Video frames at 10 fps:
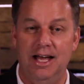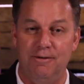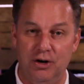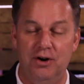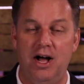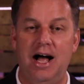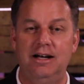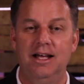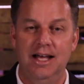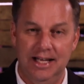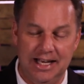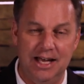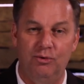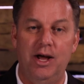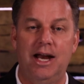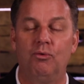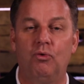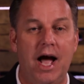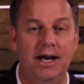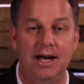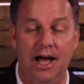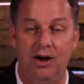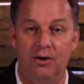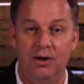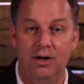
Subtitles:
If you're not, get ready right now.